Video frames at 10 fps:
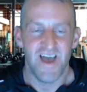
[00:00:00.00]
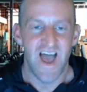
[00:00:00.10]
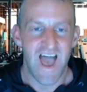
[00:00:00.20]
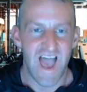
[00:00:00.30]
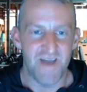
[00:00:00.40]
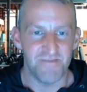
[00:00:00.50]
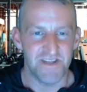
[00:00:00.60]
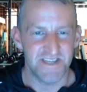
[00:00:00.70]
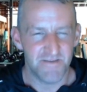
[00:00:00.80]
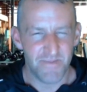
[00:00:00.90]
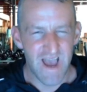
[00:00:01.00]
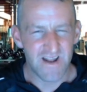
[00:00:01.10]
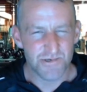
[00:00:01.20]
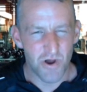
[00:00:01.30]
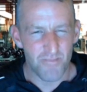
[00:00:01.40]
You see the
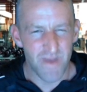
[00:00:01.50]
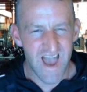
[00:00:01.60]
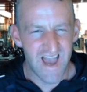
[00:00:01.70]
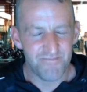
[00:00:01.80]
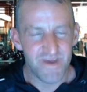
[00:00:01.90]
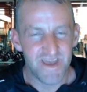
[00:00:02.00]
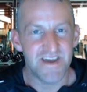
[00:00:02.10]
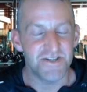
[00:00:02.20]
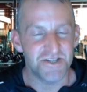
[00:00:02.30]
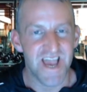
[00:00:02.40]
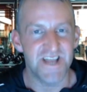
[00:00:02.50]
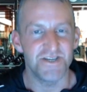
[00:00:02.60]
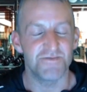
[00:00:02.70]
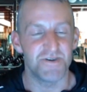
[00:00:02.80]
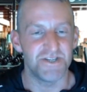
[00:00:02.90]
backdrop behind me has
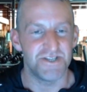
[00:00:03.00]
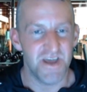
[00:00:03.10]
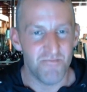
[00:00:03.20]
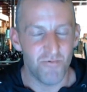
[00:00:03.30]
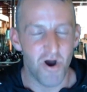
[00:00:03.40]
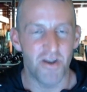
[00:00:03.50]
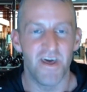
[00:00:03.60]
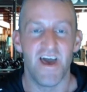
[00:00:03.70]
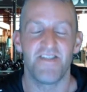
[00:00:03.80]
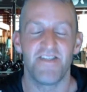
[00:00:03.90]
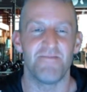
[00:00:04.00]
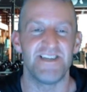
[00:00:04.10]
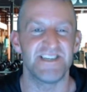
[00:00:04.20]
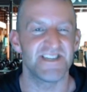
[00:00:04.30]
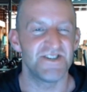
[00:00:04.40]
changed to a gym one. That means
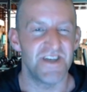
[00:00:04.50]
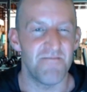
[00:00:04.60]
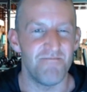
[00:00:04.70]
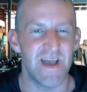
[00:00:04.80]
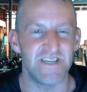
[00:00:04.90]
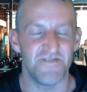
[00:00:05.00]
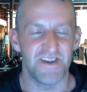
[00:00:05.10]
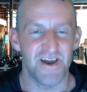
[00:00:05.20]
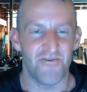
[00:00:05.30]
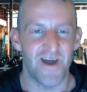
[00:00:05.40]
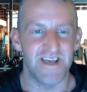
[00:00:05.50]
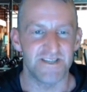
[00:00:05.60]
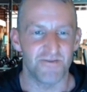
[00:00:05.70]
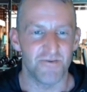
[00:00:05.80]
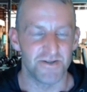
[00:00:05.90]
it's a gym-based video, right?
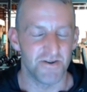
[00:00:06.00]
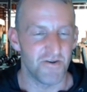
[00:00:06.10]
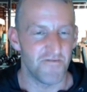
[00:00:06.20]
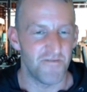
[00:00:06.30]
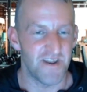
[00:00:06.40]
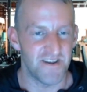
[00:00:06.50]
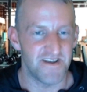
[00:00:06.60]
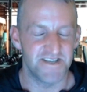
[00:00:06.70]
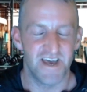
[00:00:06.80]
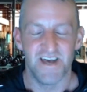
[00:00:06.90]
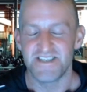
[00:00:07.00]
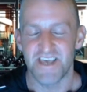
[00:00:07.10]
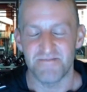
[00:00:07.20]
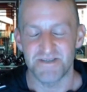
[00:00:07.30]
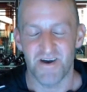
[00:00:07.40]
So we also do fitness
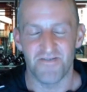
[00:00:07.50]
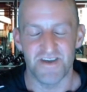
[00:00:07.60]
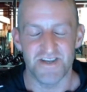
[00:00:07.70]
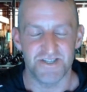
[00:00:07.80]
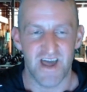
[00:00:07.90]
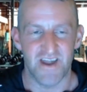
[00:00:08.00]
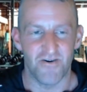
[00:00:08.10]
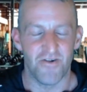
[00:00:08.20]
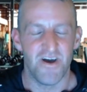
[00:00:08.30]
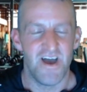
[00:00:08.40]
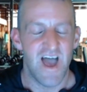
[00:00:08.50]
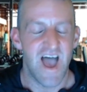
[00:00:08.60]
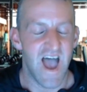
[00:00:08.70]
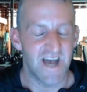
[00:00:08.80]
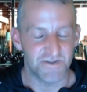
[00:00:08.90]
tips on this channel,
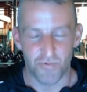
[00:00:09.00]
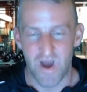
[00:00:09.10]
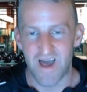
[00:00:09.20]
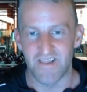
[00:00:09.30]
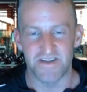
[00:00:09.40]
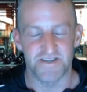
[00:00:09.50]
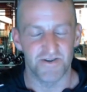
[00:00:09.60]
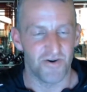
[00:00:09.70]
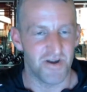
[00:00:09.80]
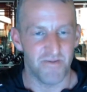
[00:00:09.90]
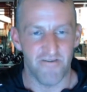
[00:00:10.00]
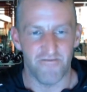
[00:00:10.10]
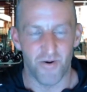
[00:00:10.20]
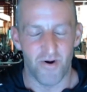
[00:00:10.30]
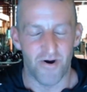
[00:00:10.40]
as well as talking about
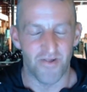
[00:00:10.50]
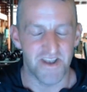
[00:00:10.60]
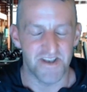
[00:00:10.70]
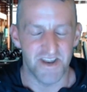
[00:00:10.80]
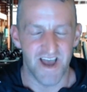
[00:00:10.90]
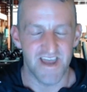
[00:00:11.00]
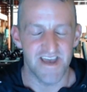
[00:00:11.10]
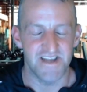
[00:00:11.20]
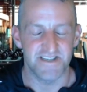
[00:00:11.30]
football and United.